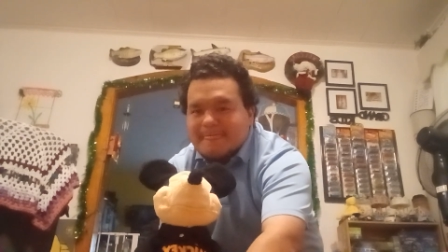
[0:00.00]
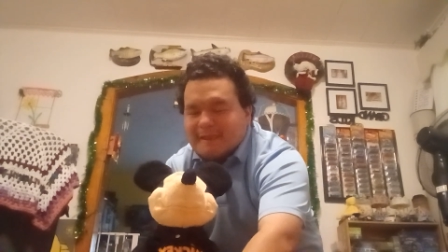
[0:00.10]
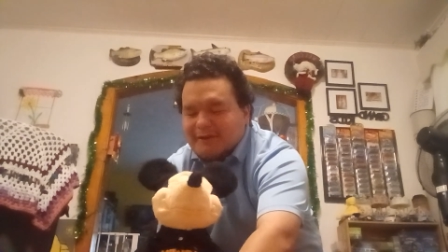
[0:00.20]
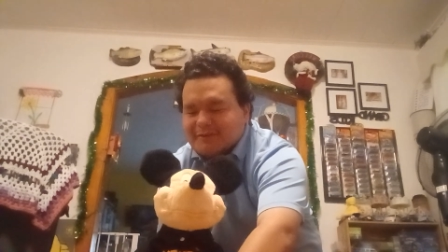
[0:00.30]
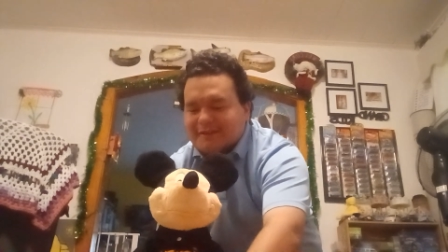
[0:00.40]

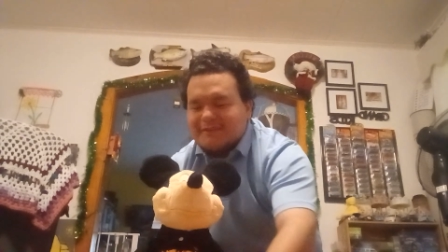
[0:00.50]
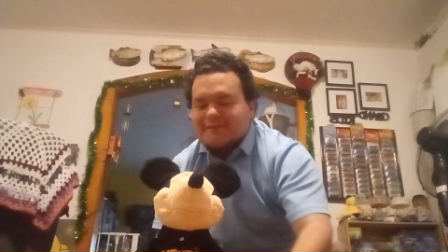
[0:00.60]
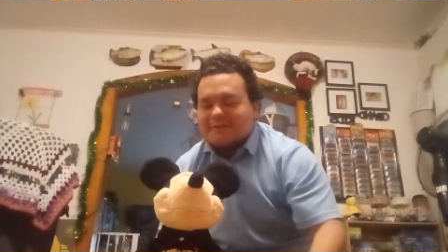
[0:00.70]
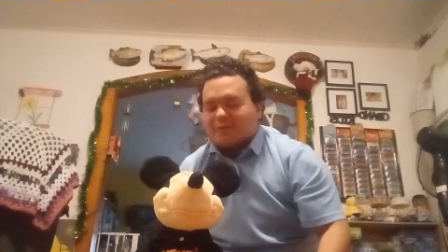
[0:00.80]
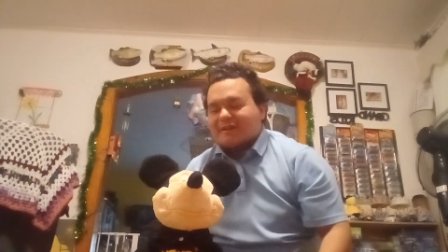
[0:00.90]
Now this
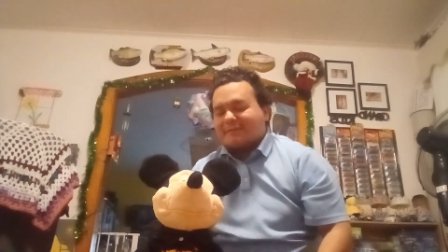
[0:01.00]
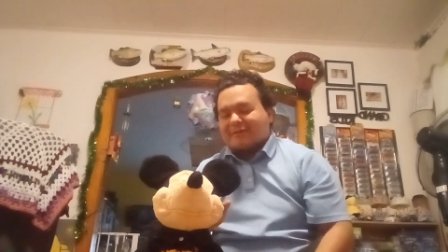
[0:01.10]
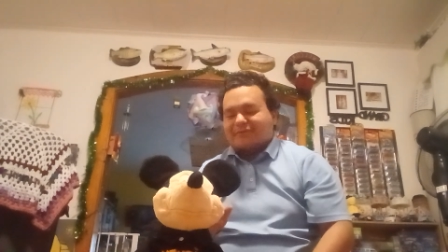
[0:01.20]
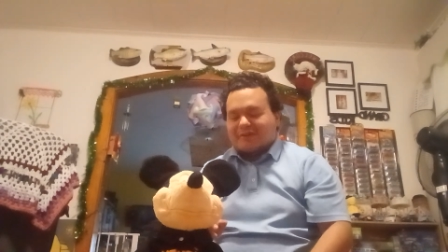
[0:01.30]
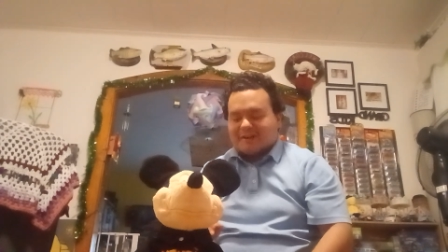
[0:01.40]
is the one I've
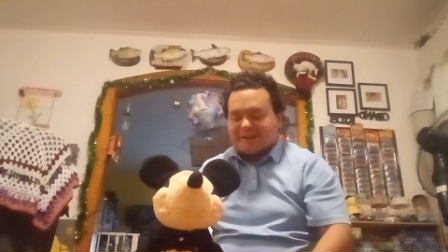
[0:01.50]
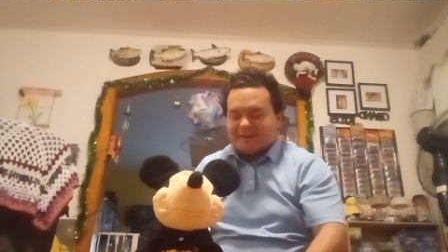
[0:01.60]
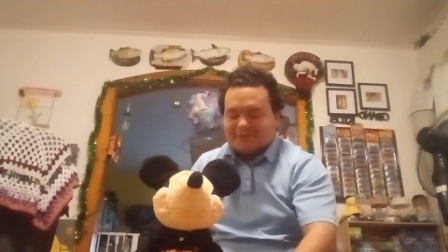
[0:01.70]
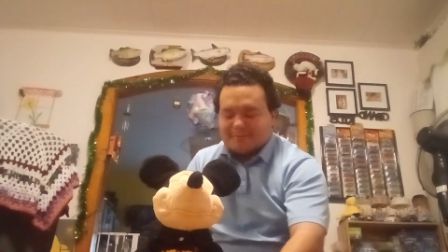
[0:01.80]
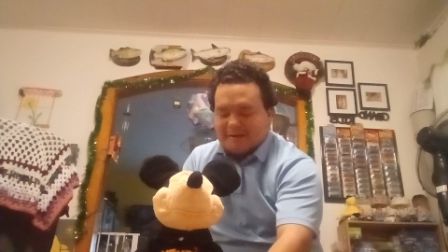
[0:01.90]
been very
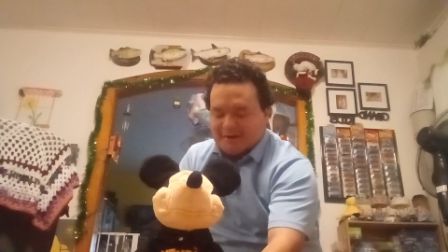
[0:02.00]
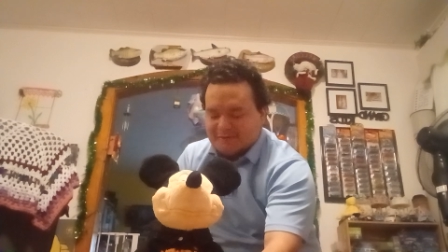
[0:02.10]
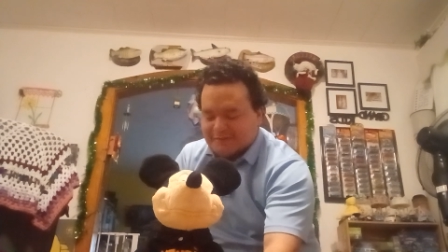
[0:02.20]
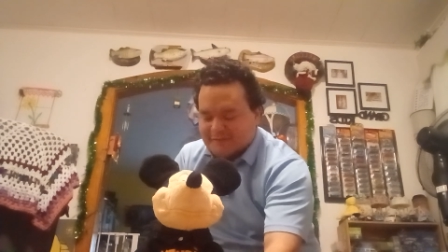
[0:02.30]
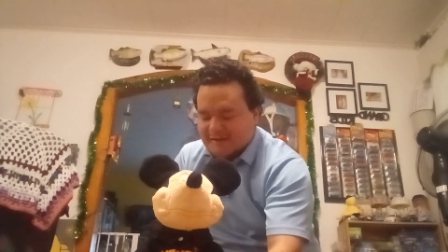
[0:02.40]
curious about
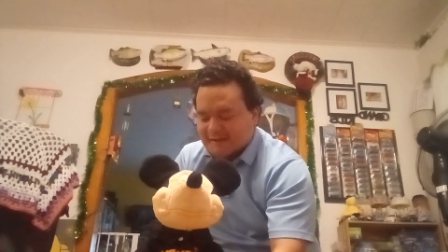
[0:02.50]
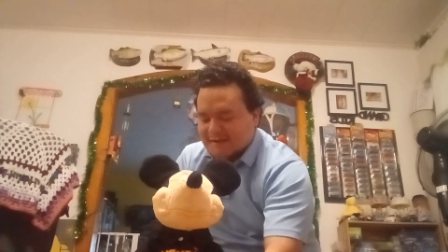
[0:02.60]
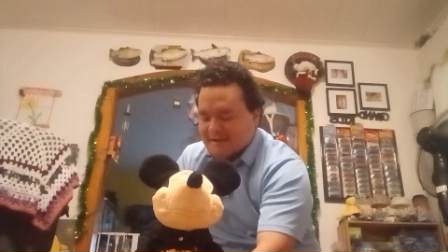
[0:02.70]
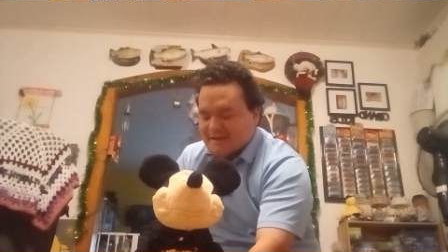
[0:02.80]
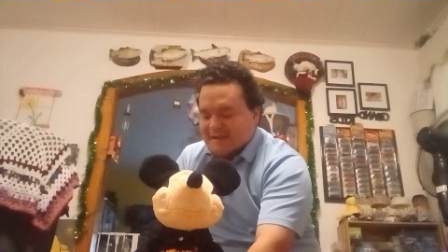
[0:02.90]
to see
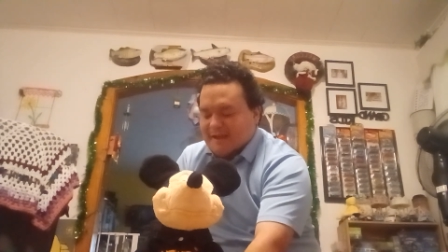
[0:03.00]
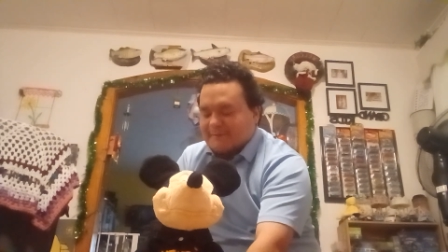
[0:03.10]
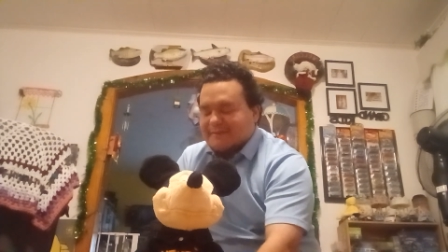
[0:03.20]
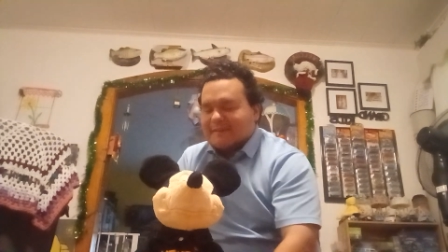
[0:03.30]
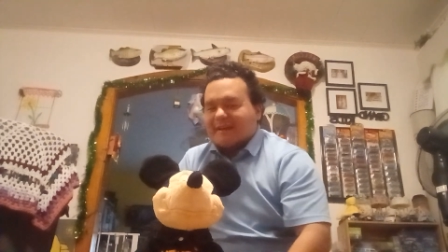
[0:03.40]
if
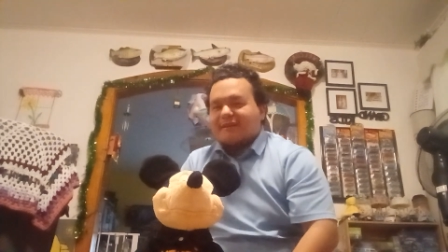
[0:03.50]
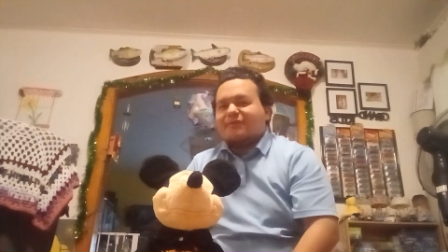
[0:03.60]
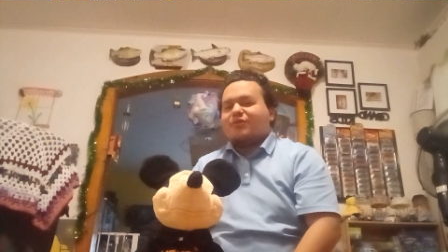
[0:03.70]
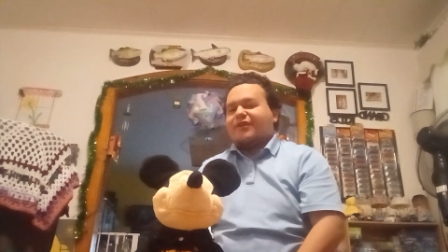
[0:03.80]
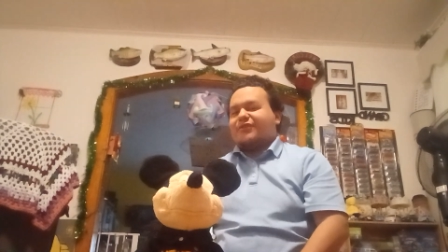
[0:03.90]
it's
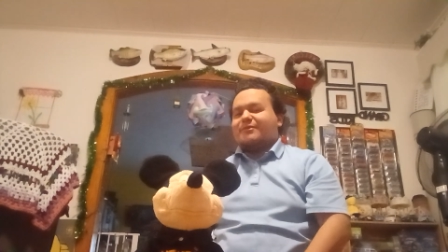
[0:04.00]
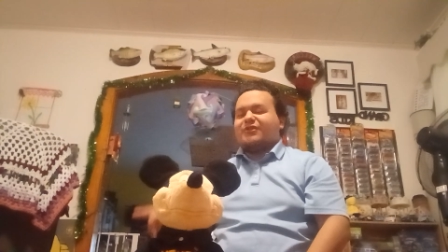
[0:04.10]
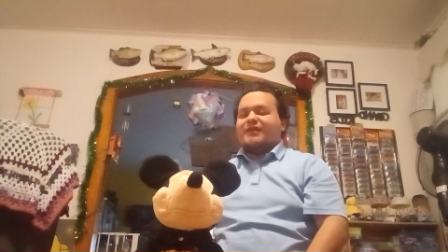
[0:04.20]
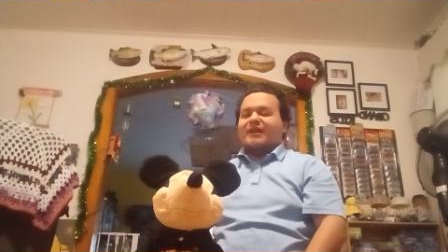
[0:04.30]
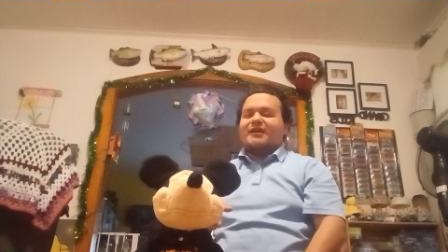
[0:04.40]
anywhere similar
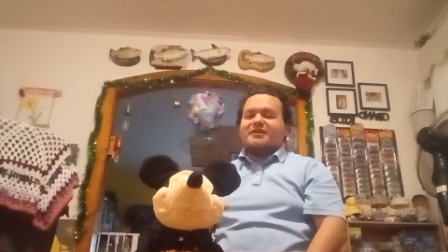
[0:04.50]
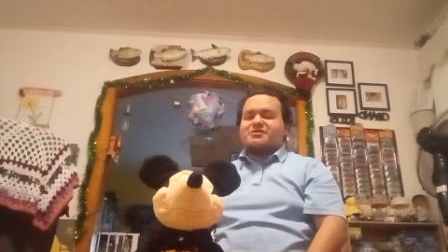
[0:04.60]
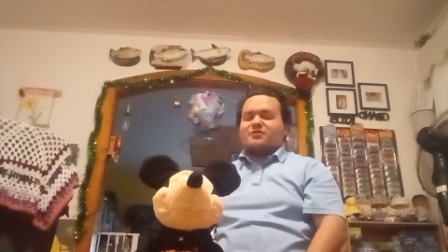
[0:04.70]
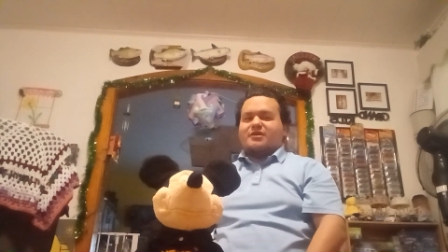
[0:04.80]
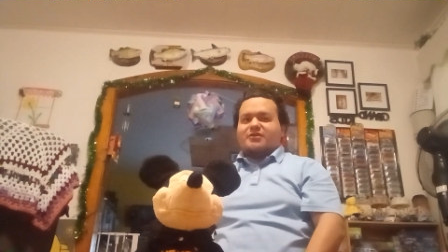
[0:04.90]
to the
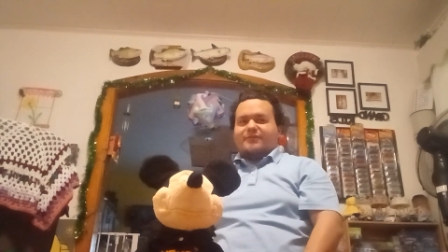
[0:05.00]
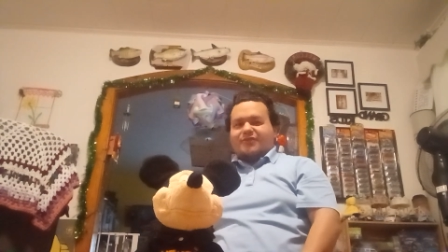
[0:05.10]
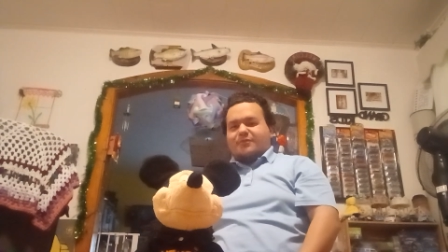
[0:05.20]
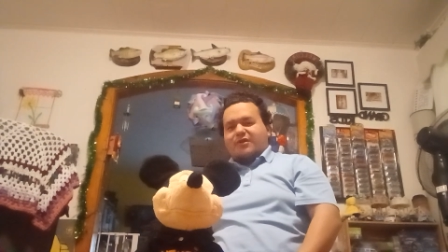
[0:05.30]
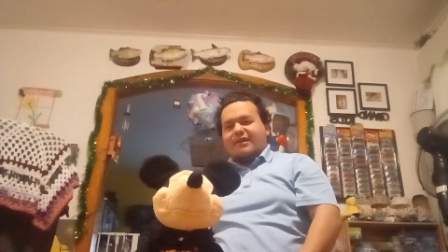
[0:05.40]
English one or if
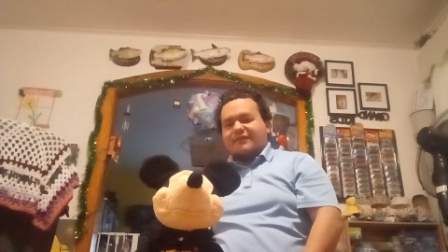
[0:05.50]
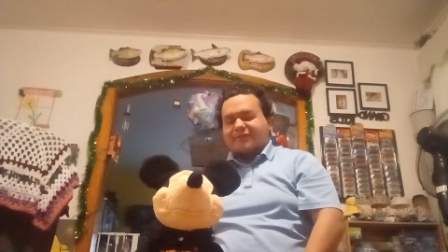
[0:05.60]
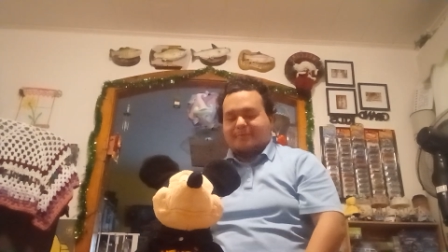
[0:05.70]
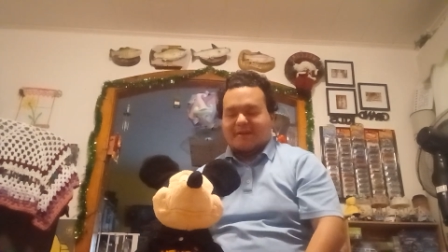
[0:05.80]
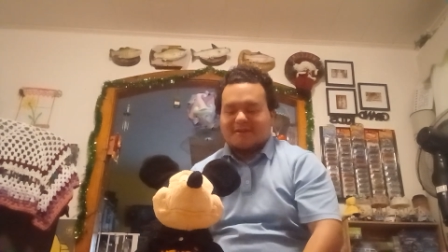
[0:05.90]
it's more like the
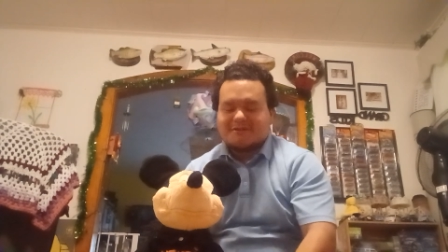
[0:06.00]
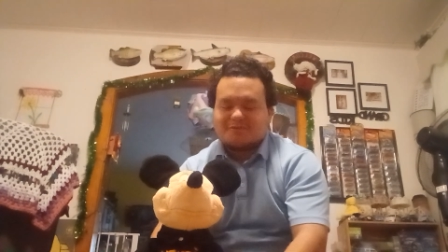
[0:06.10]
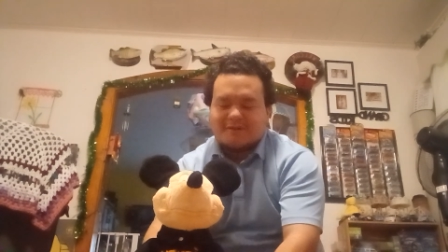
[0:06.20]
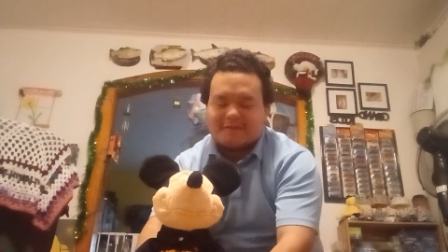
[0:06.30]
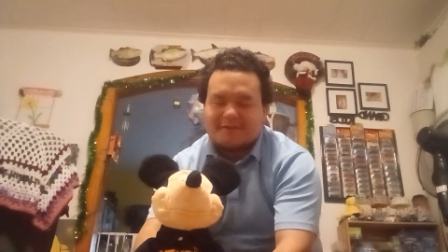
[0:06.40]
Spanish
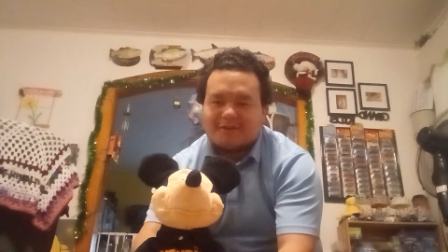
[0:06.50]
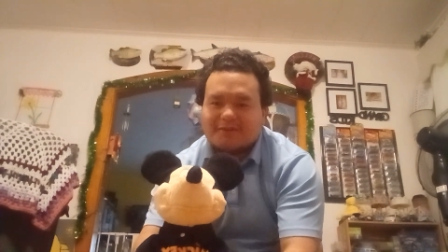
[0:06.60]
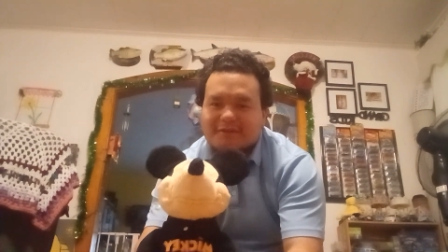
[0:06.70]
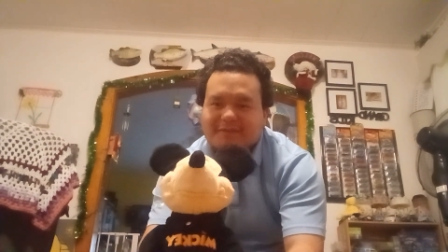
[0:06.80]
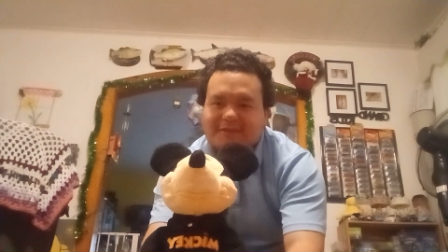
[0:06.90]
one. So
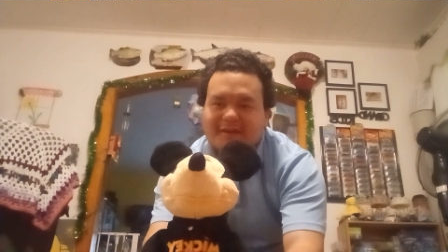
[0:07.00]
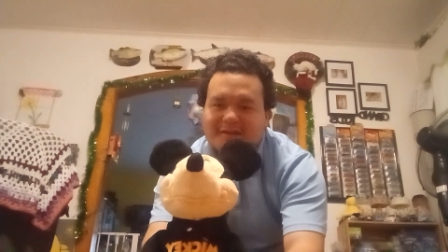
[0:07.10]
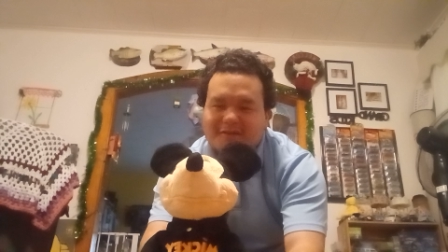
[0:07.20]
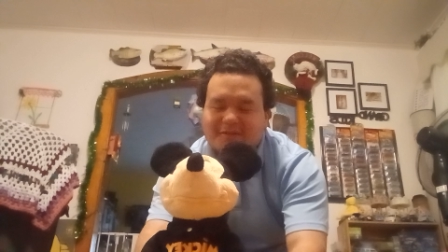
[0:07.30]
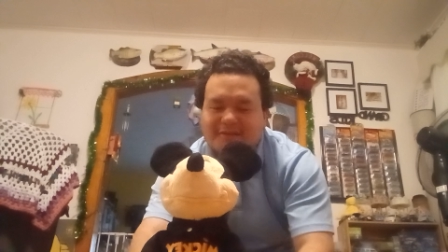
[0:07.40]
let's
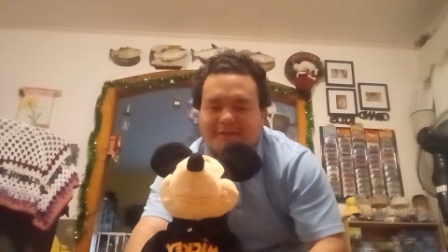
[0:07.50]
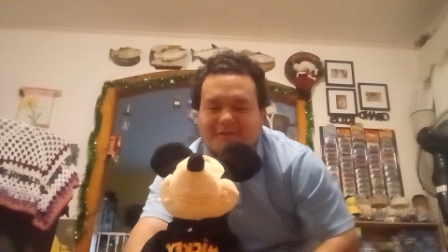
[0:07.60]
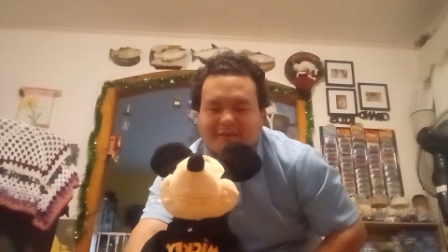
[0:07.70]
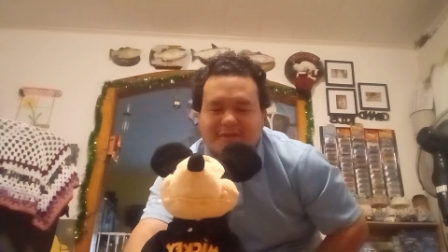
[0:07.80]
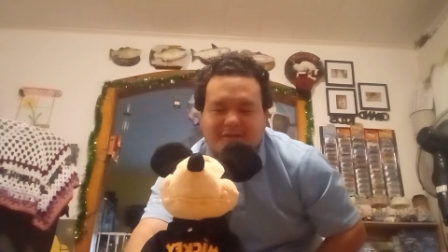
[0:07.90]
take a little
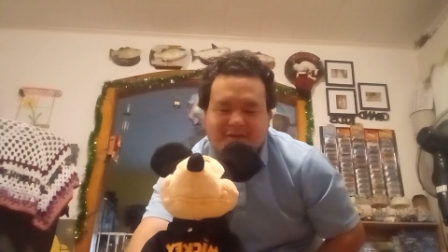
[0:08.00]
listen.